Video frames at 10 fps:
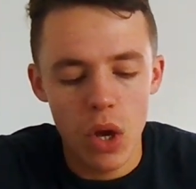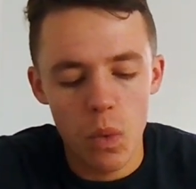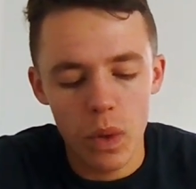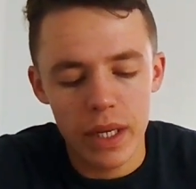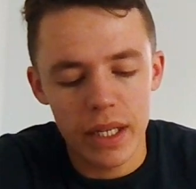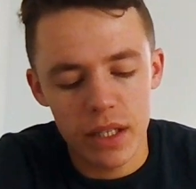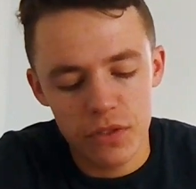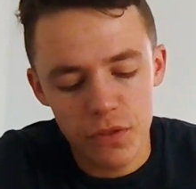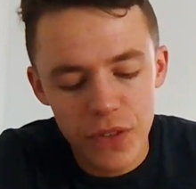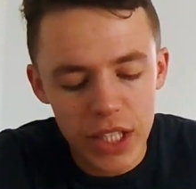we're gonna
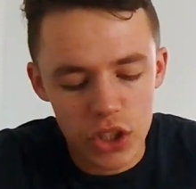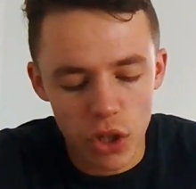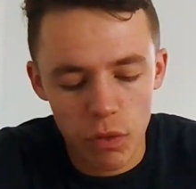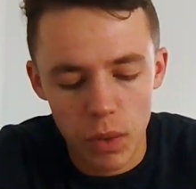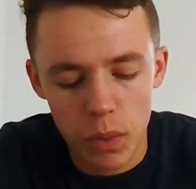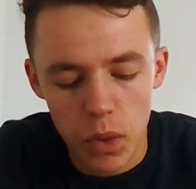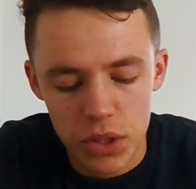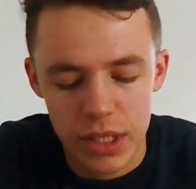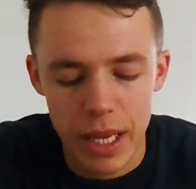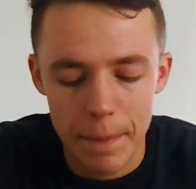finish off with one
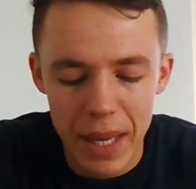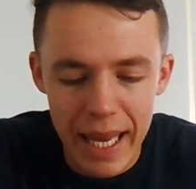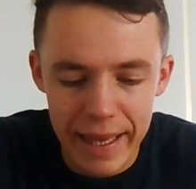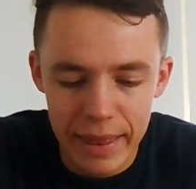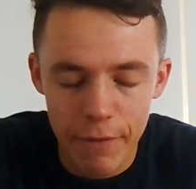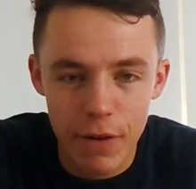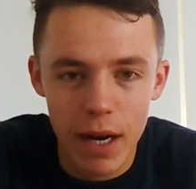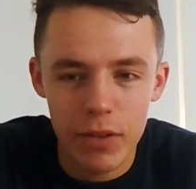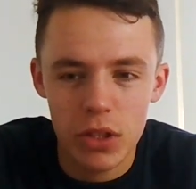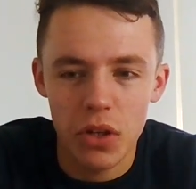tip in the
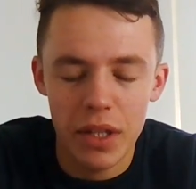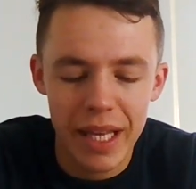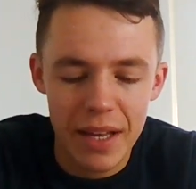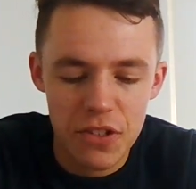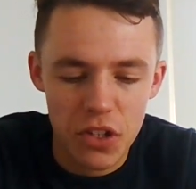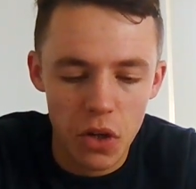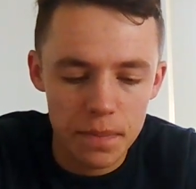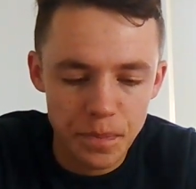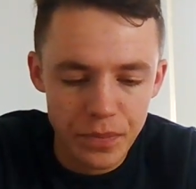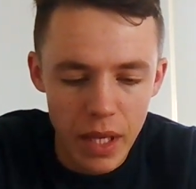5 o'clock, the Ascot
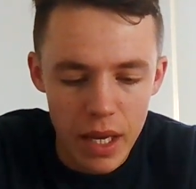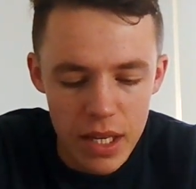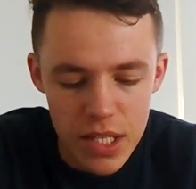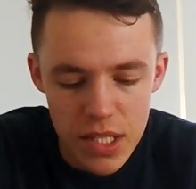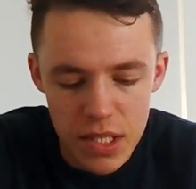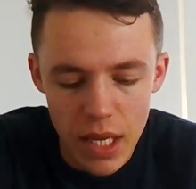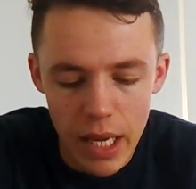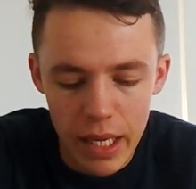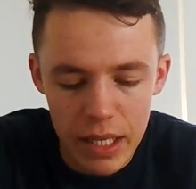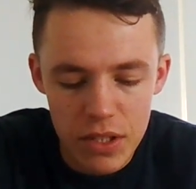
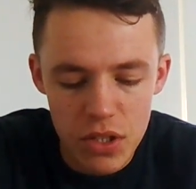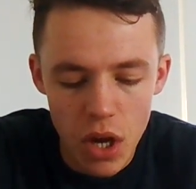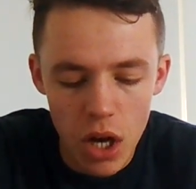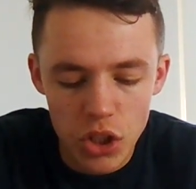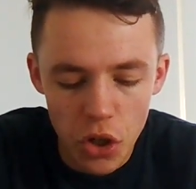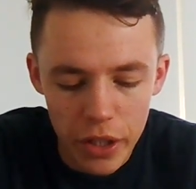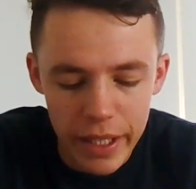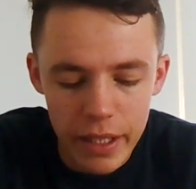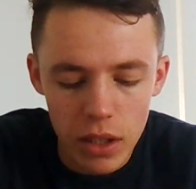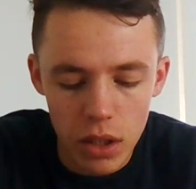Stakes. Rock
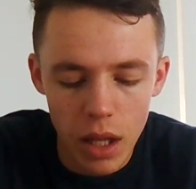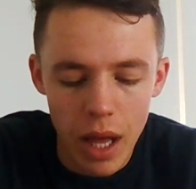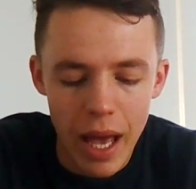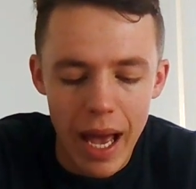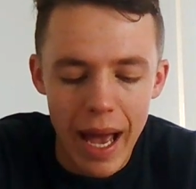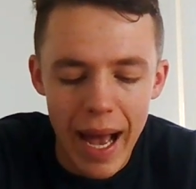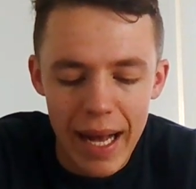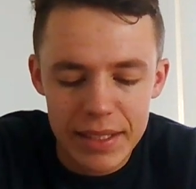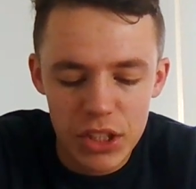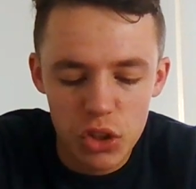Eagle
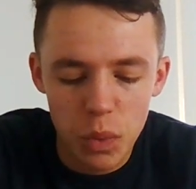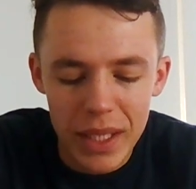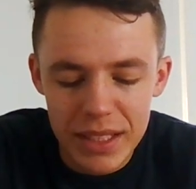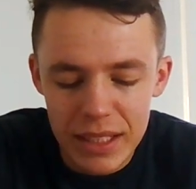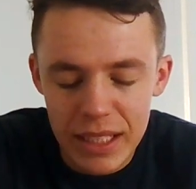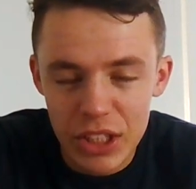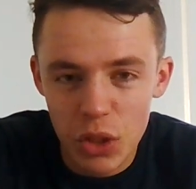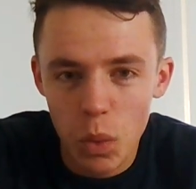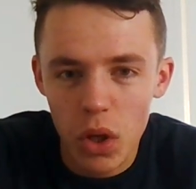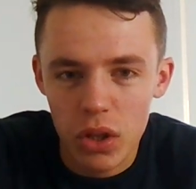at
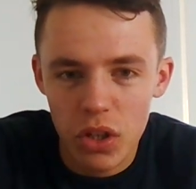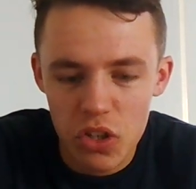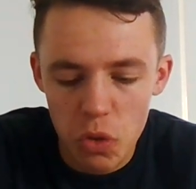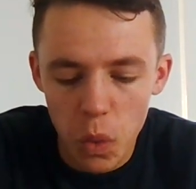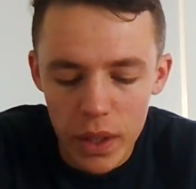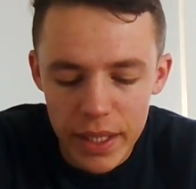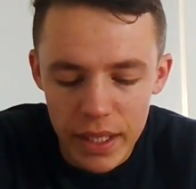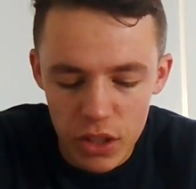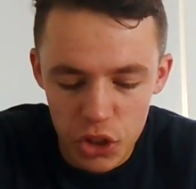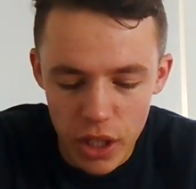20-1 looks quite an
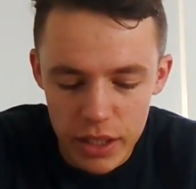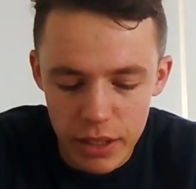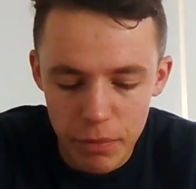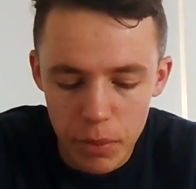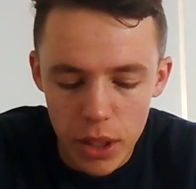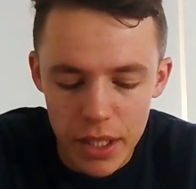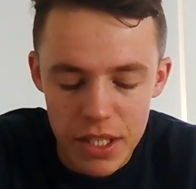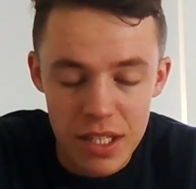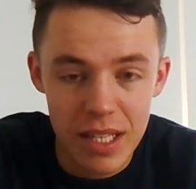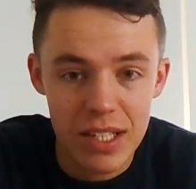attractive
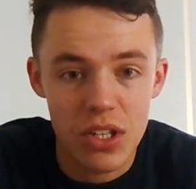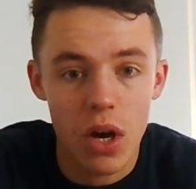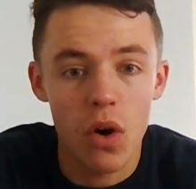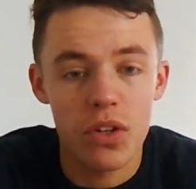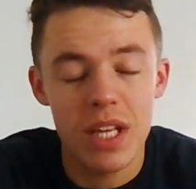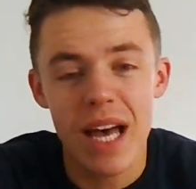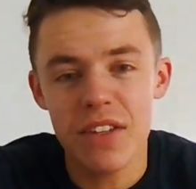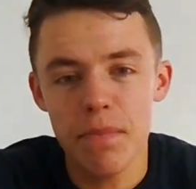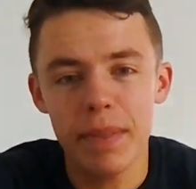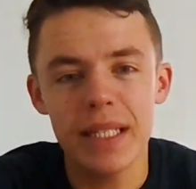price. He's a horse that
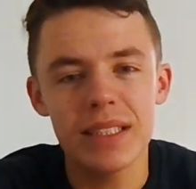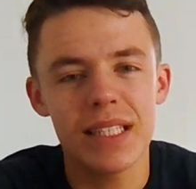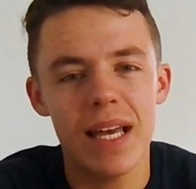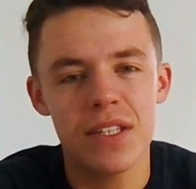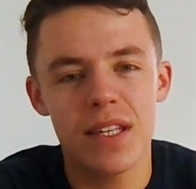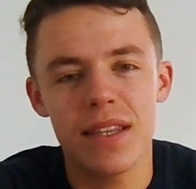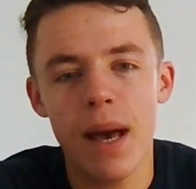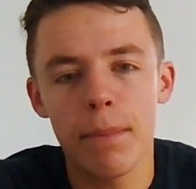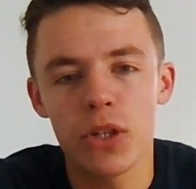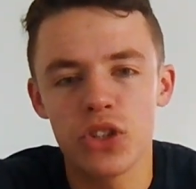hasn't been tested
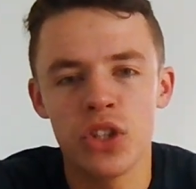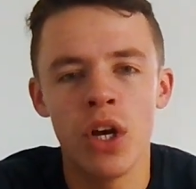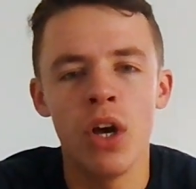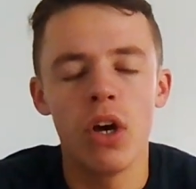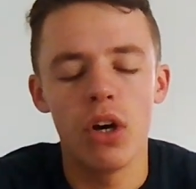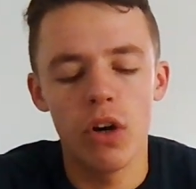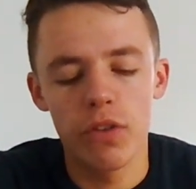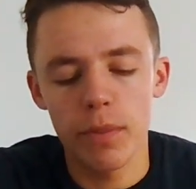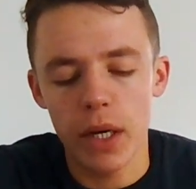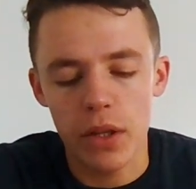that much over
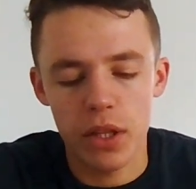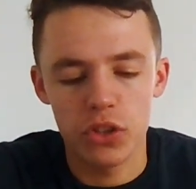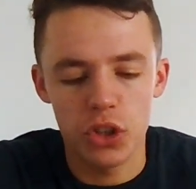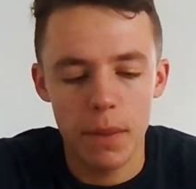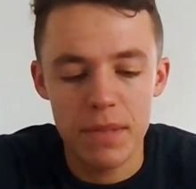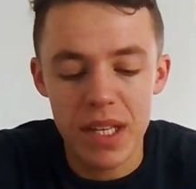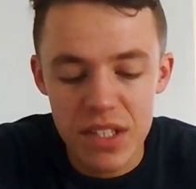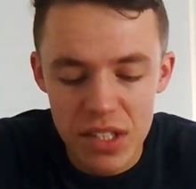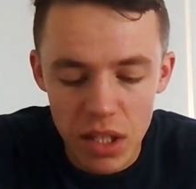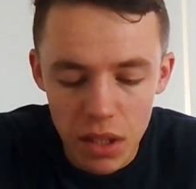marathon trips, is
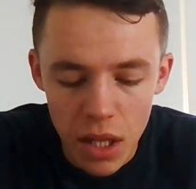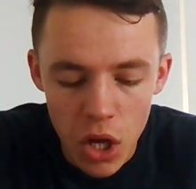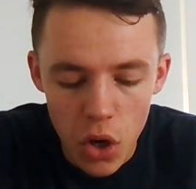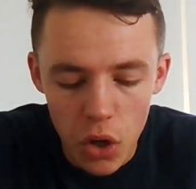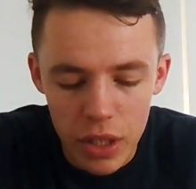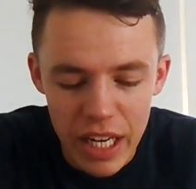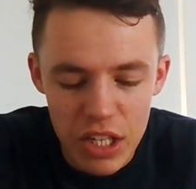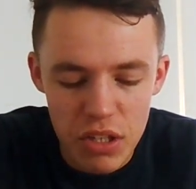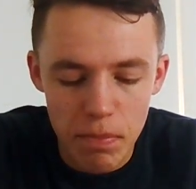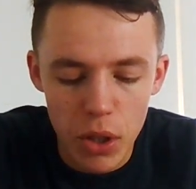still
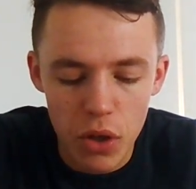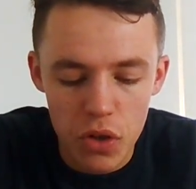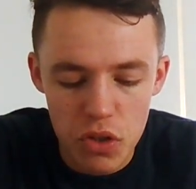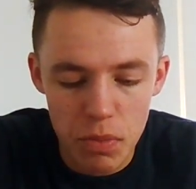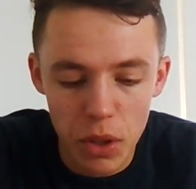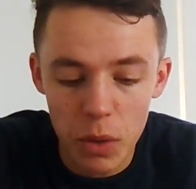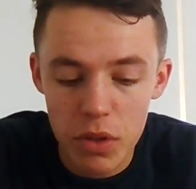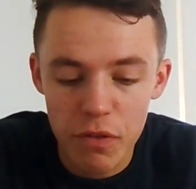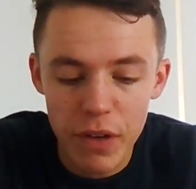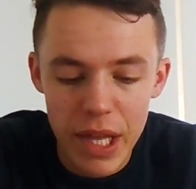unexposed, but he
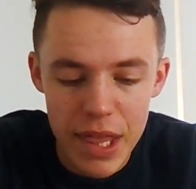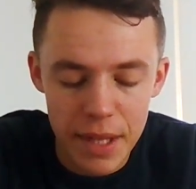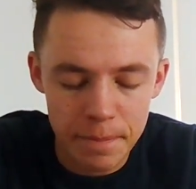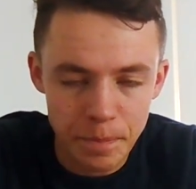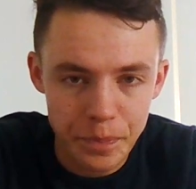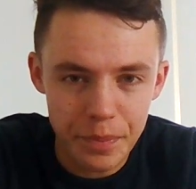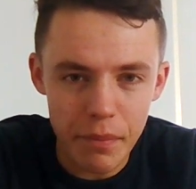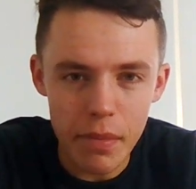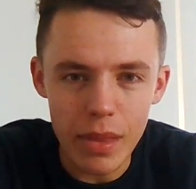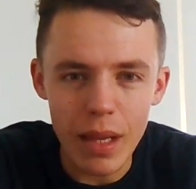was 5th
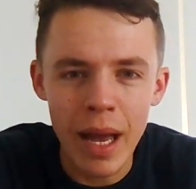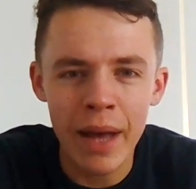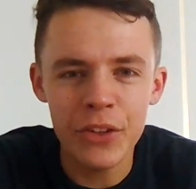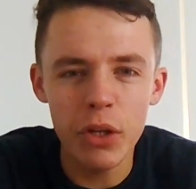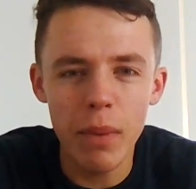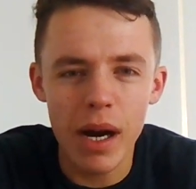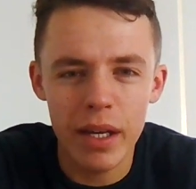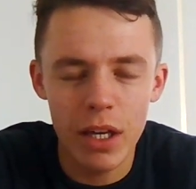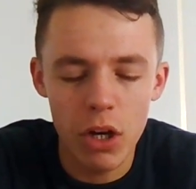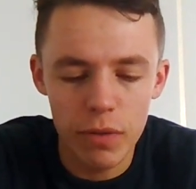at
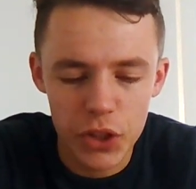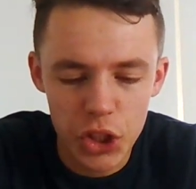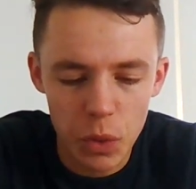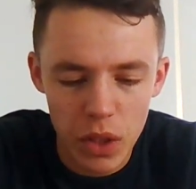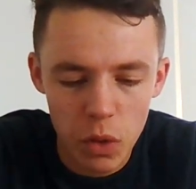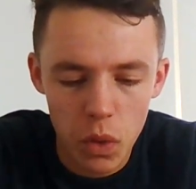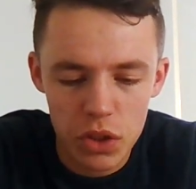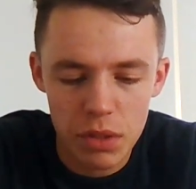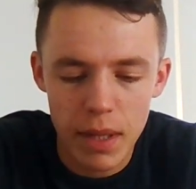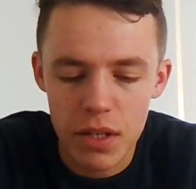Newmarket over
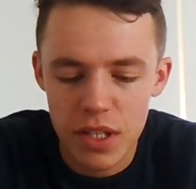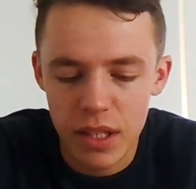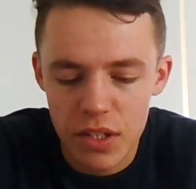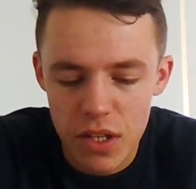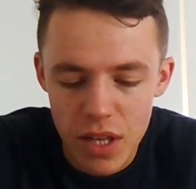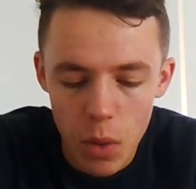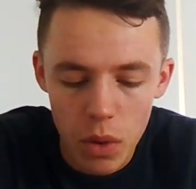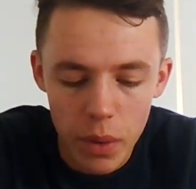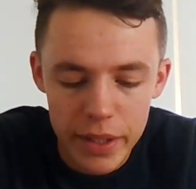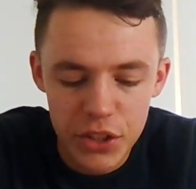2.25 miles in the
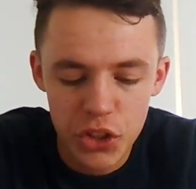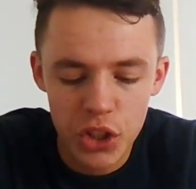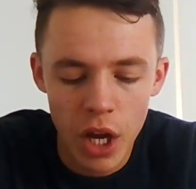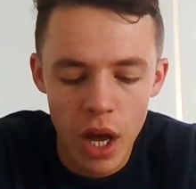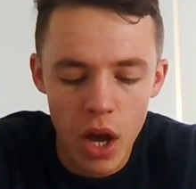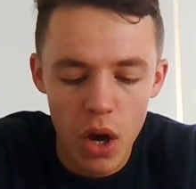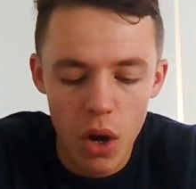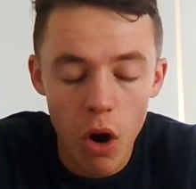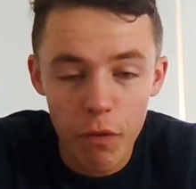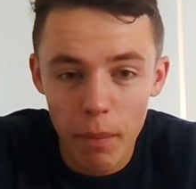Cesaro, which
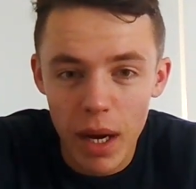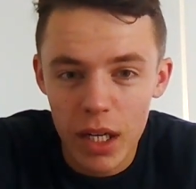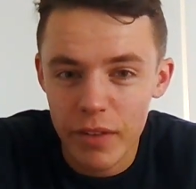off a mark of